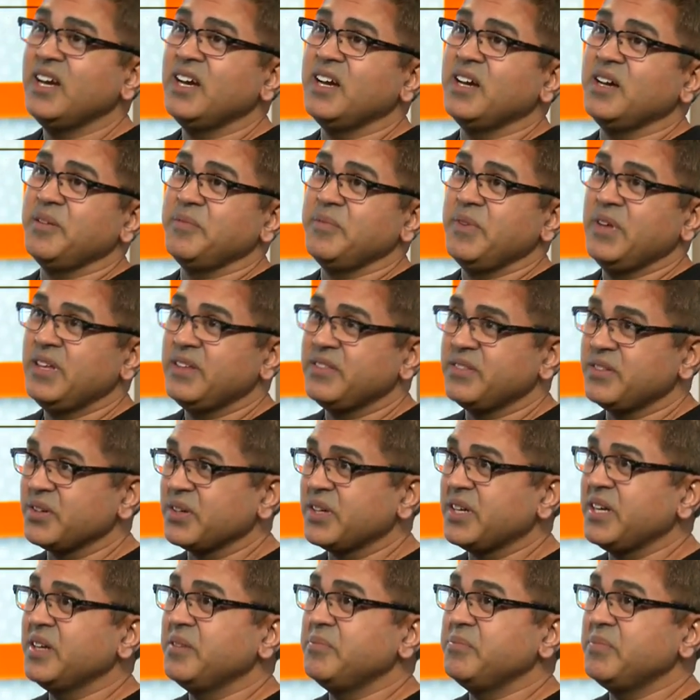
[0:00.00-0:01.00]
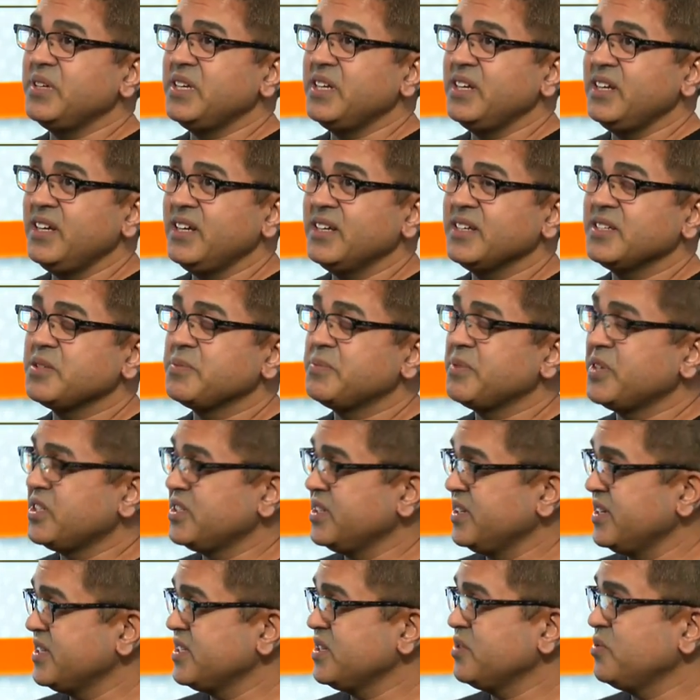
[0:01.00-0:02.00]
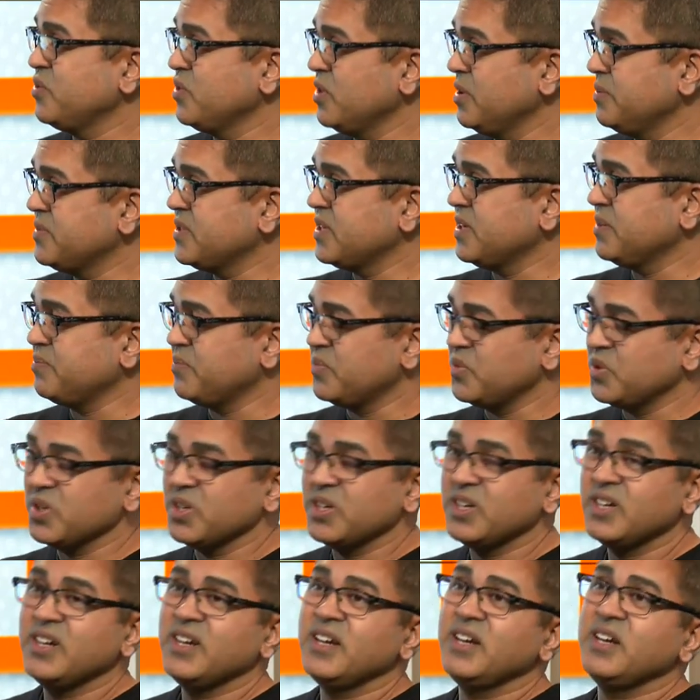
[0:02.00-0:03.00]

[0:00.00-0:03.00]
um, there can be, especially as it warms up more,